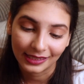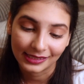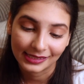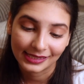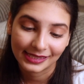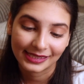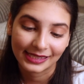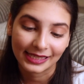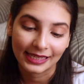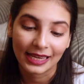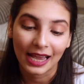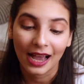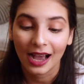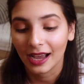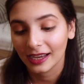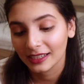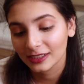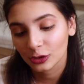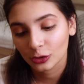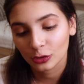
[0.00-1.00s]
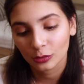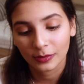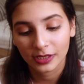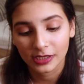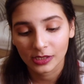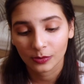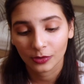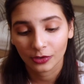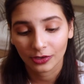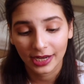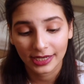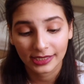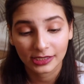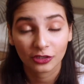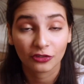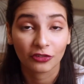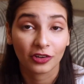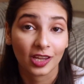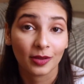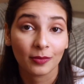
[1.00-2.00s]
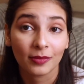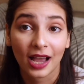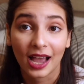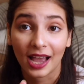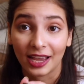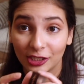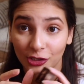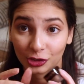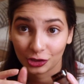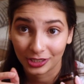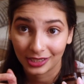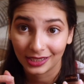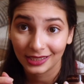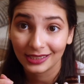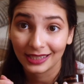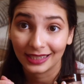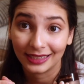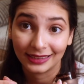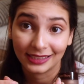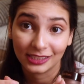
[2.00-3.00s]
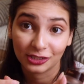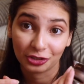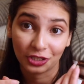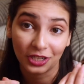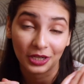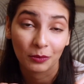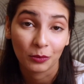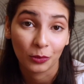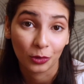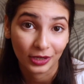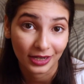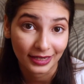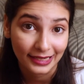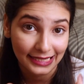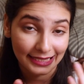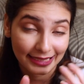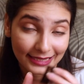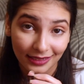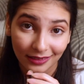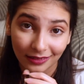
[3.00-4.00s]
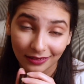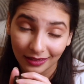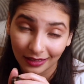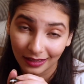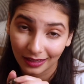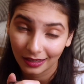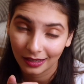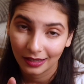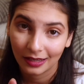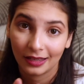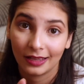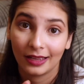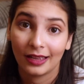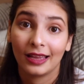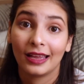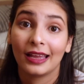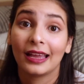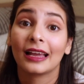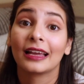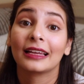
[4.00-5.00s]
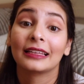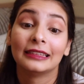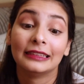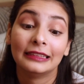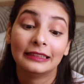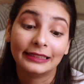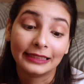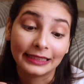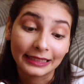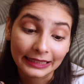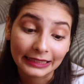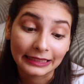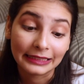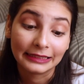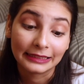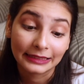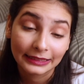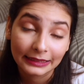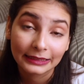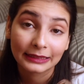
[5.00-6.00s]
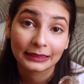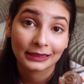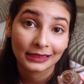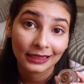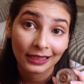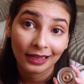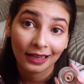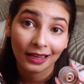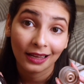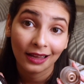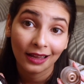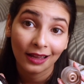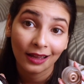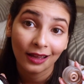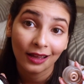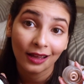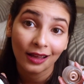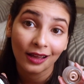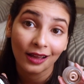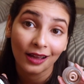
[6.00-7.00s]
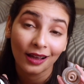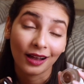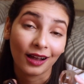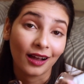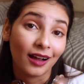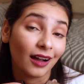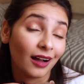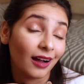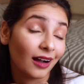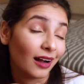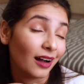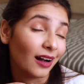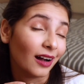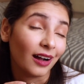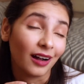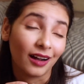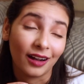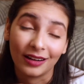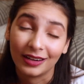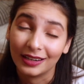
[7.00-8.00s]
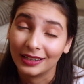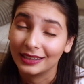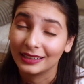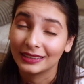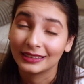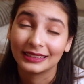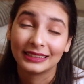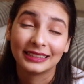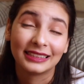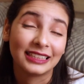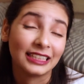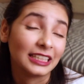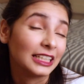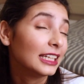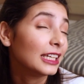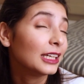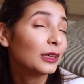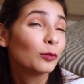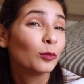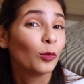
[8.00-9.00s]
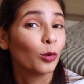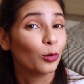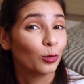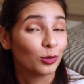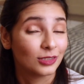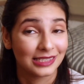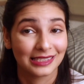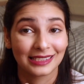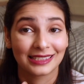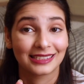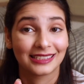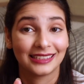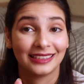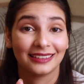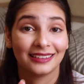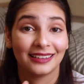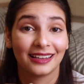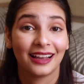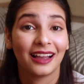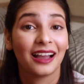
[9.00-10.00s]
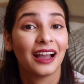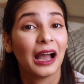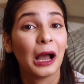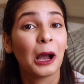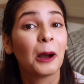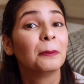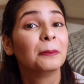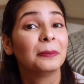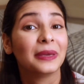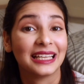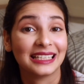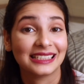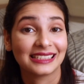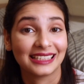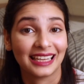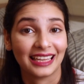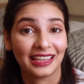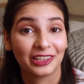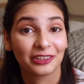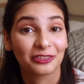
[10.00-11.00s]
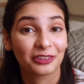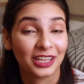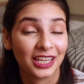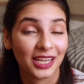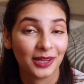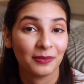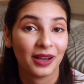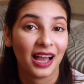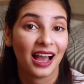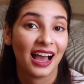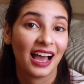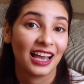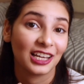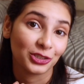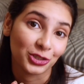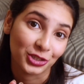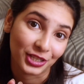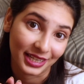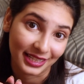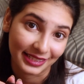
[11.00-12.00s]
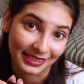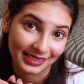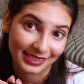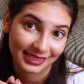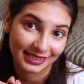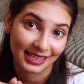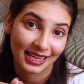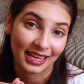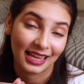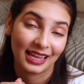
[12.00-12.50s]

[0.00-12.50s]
is the Eyes to Mesmerise cream eyeshade in the shade Mona Lisa. These are the most amazing cream eyeshades